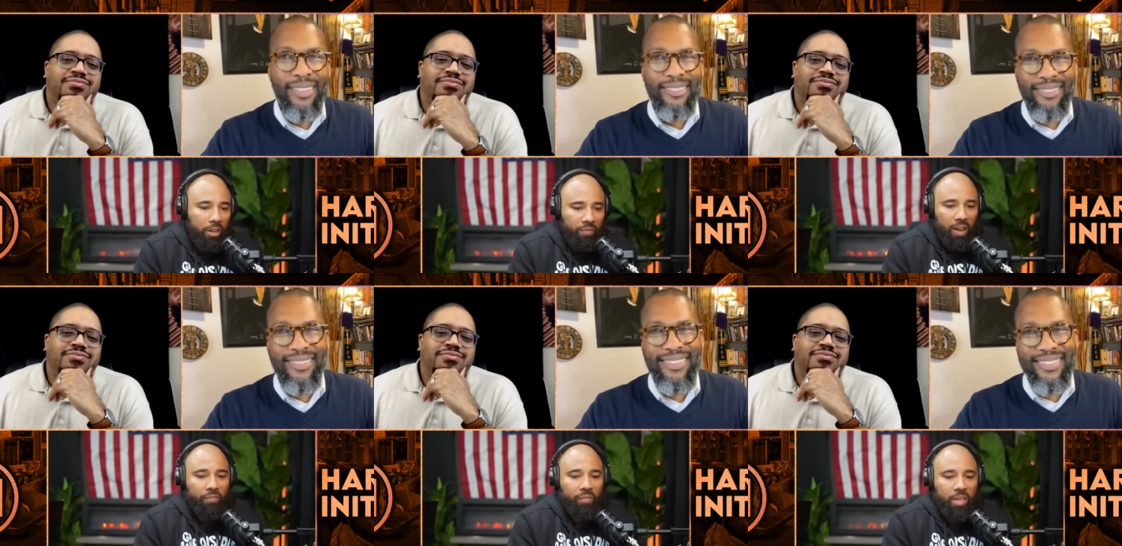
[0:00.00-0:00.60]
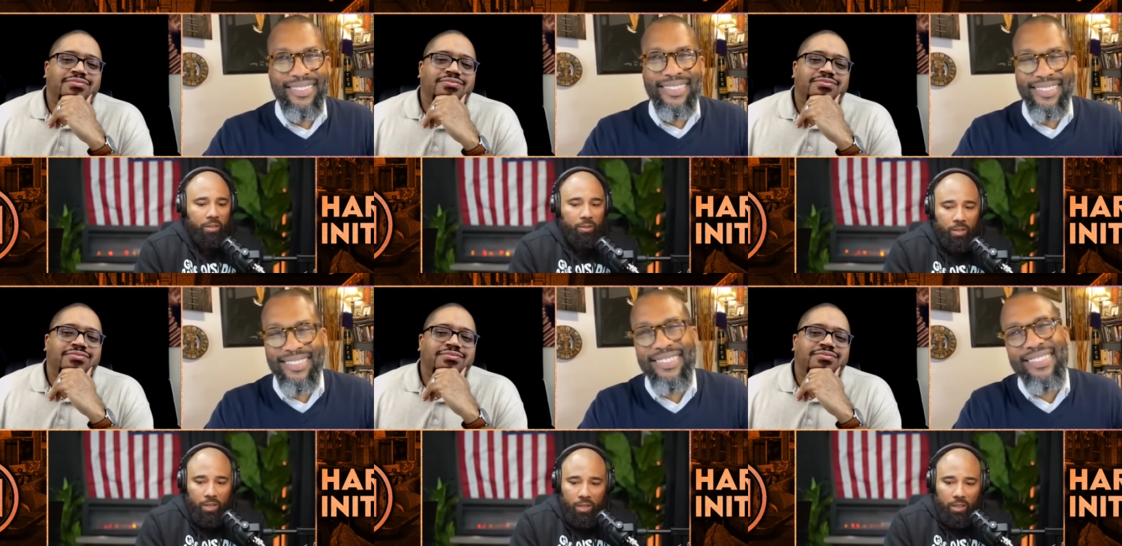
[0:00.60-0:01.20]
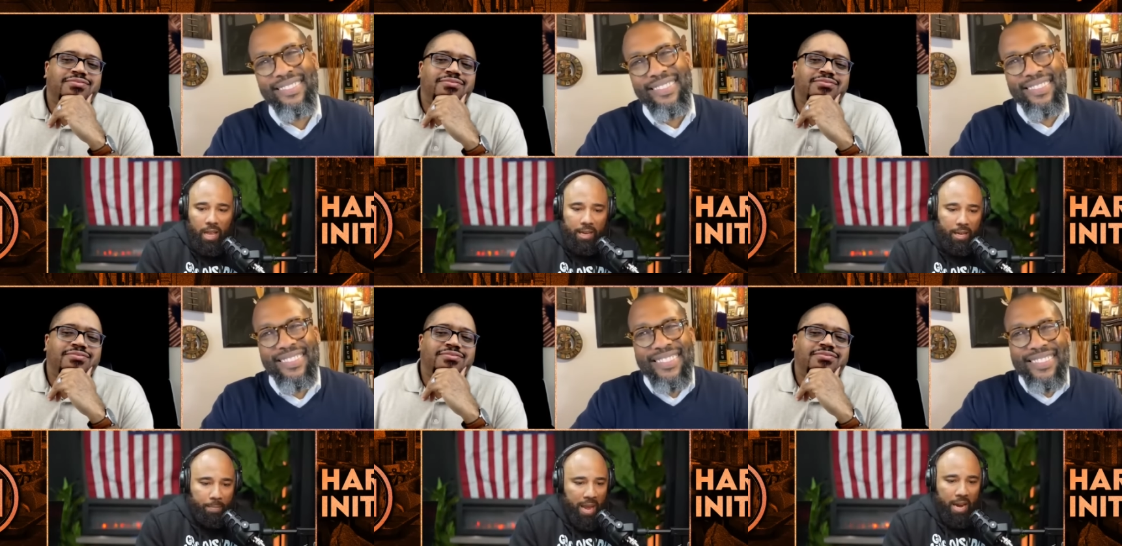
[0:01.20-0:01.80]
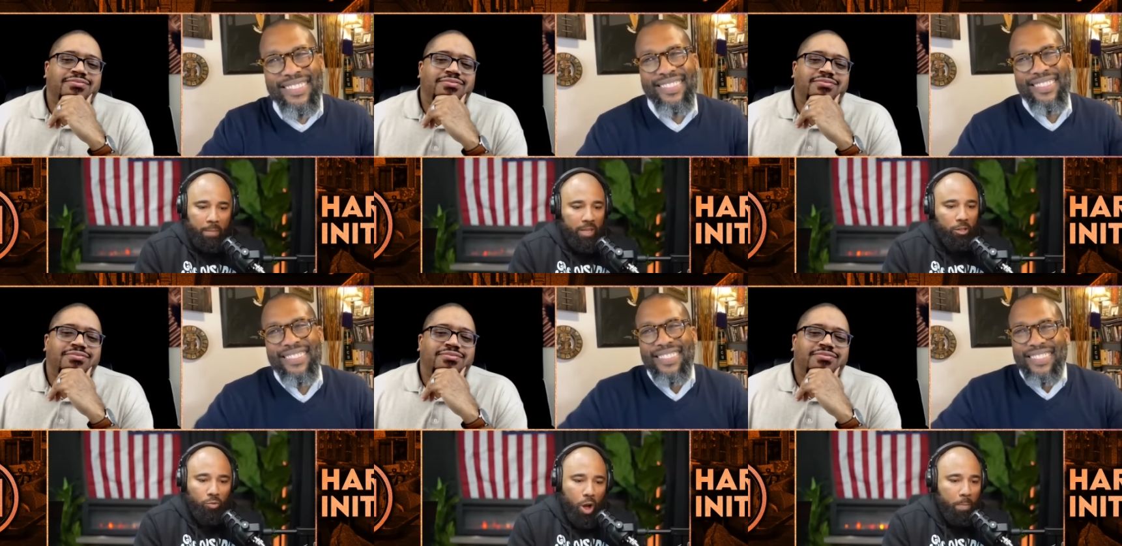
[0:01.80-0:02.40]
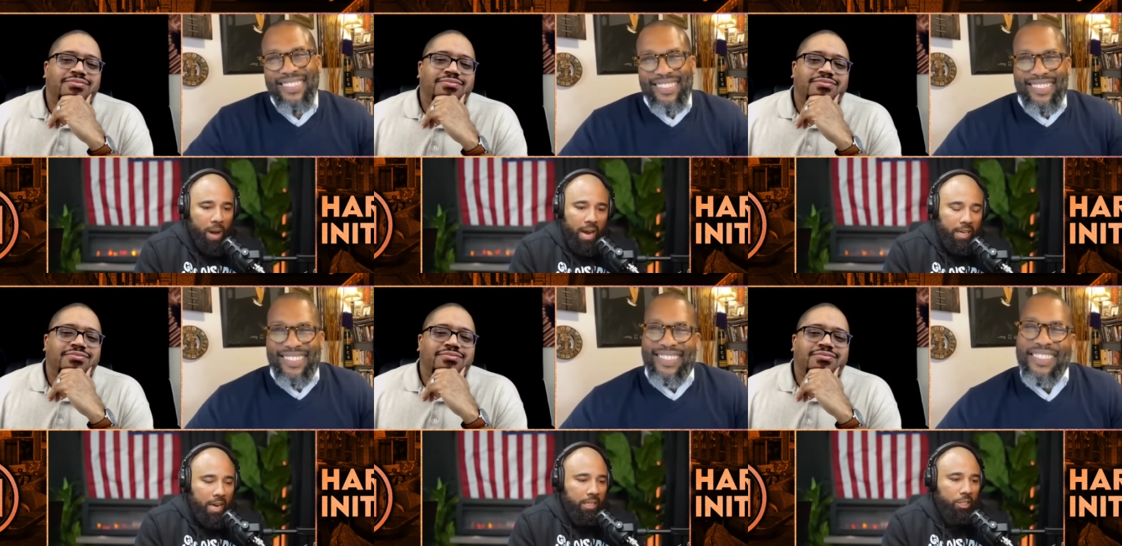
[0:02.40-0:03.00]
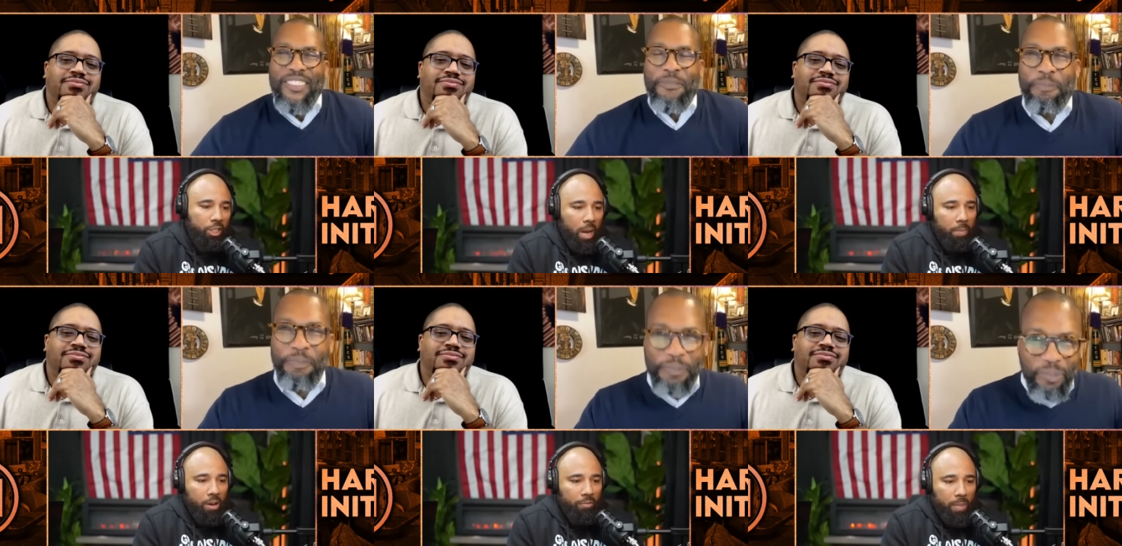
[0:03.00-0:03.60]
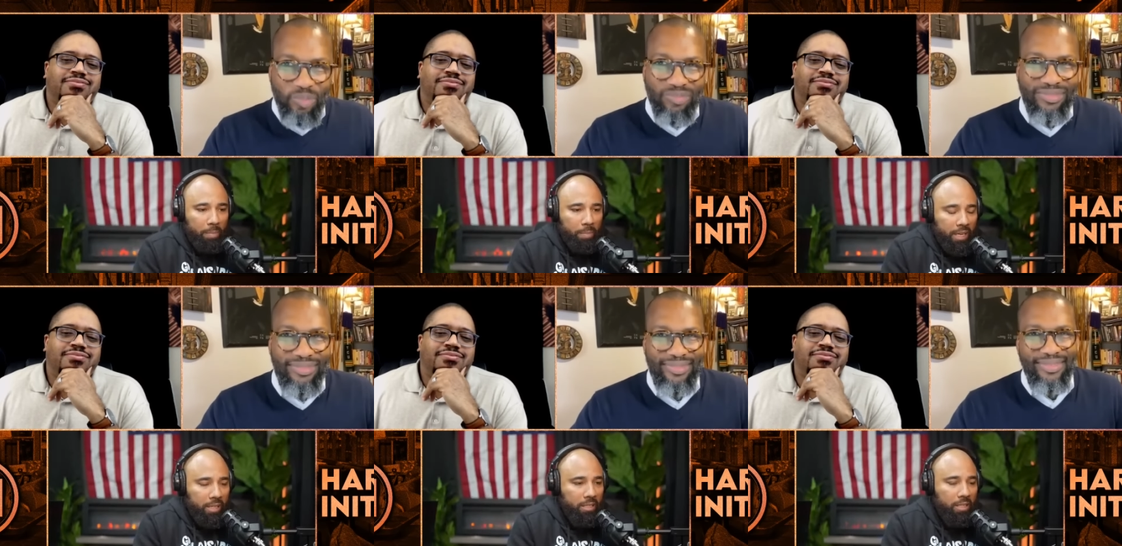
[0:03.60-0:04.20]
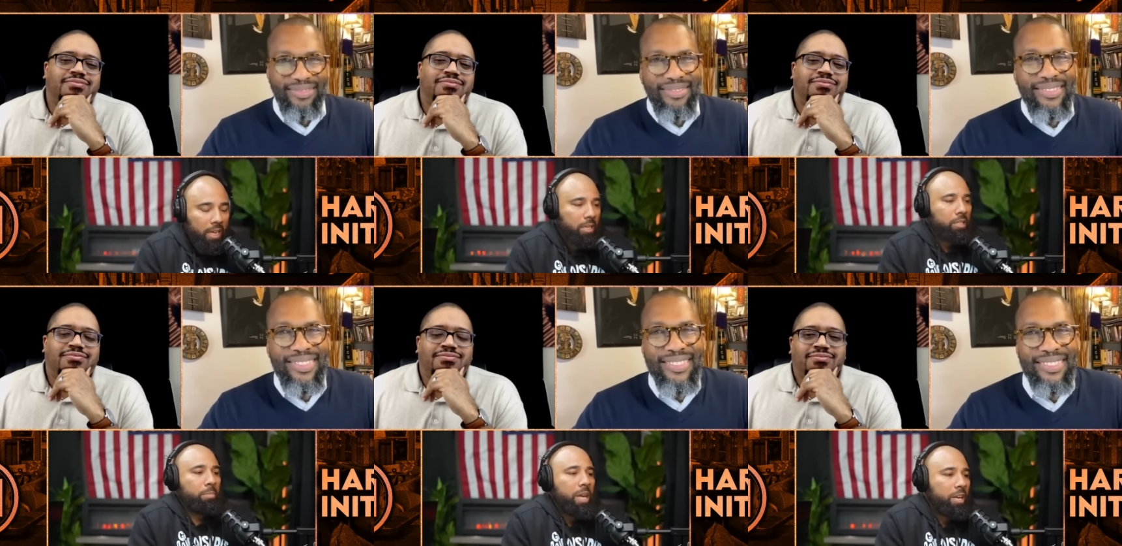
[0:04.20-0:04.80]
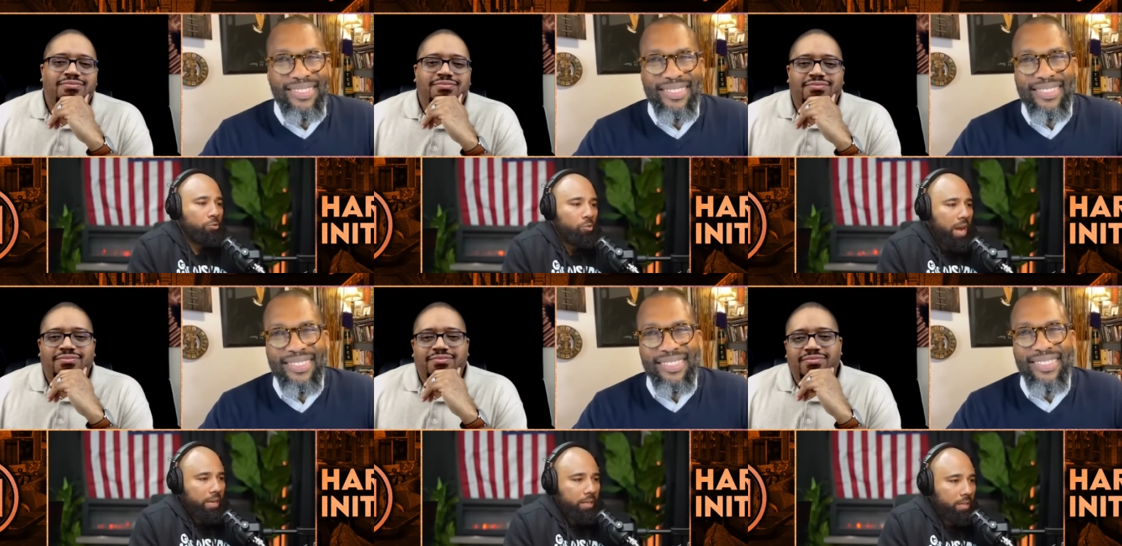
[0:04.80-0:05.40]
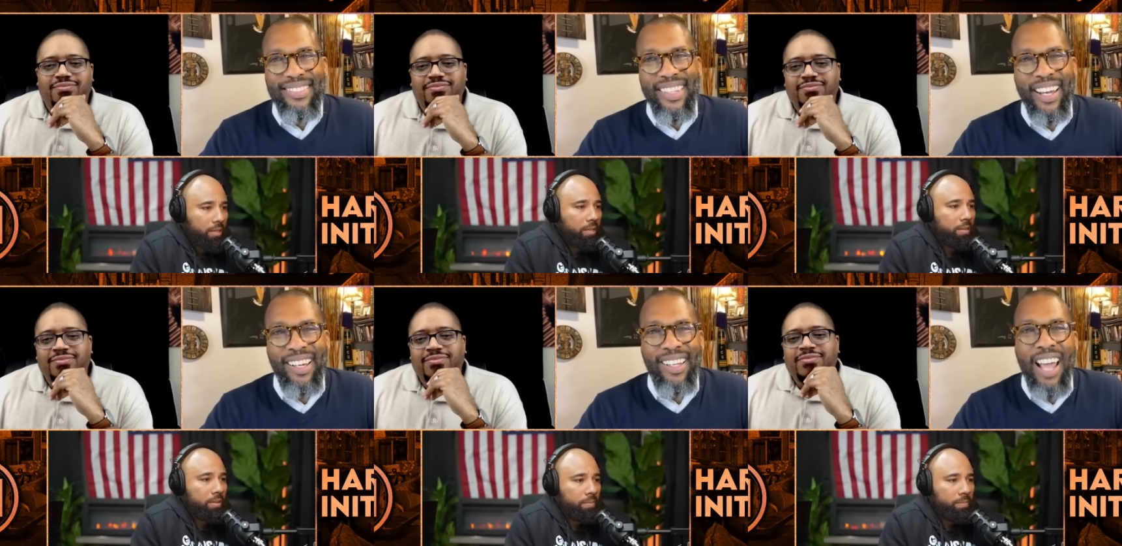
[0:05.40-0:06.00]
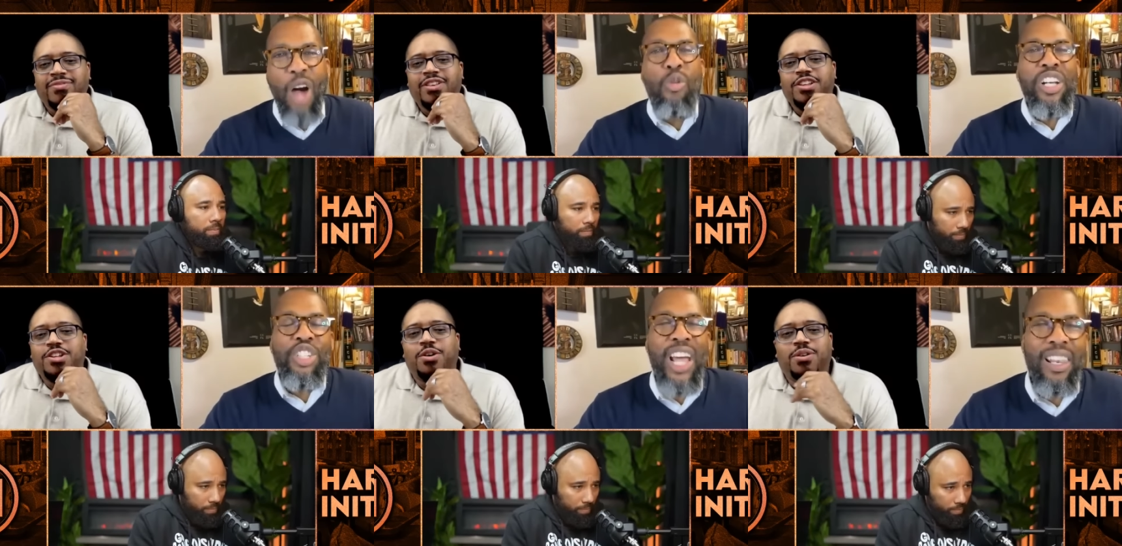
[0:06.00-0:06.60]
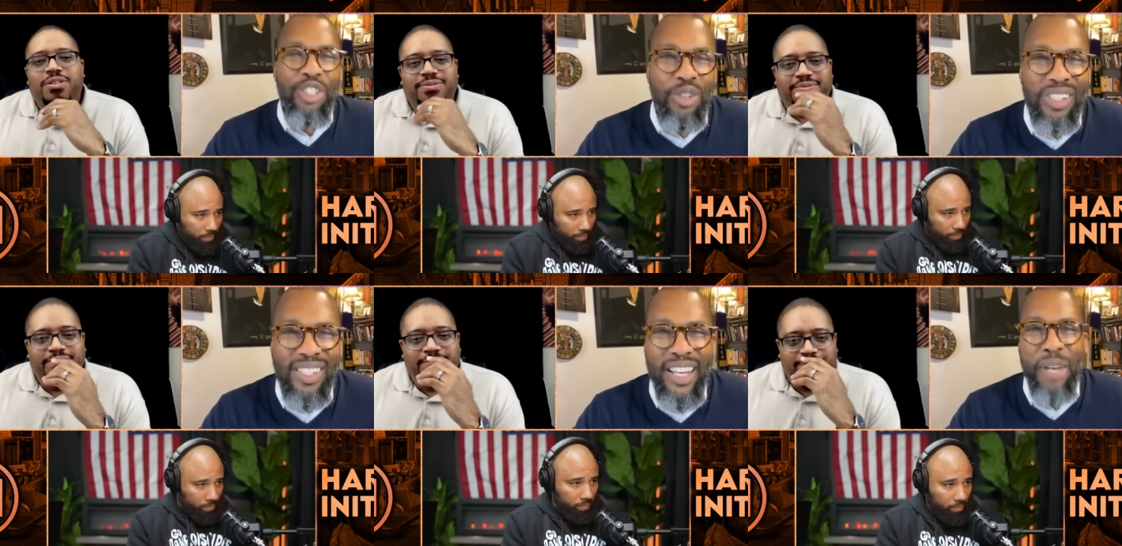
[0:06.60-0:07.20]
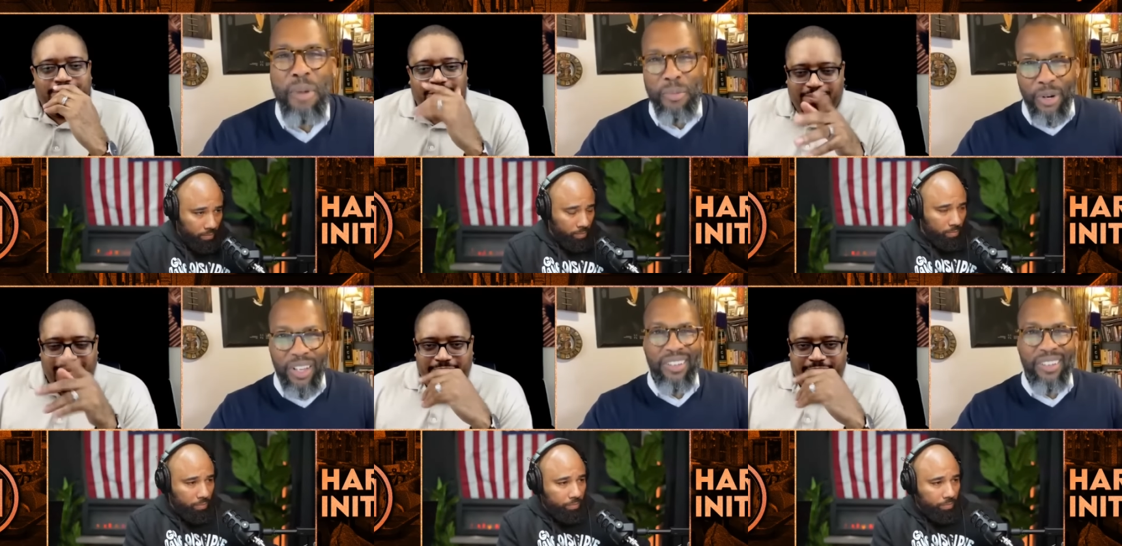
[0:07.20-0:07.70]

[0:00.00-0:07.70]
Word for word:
Speaker 1: if I feel like, man, I'm in the wrong body, I need to chop off my penis, that doesn't make it right.
Speaker 2: Yeah. I want to challenge study my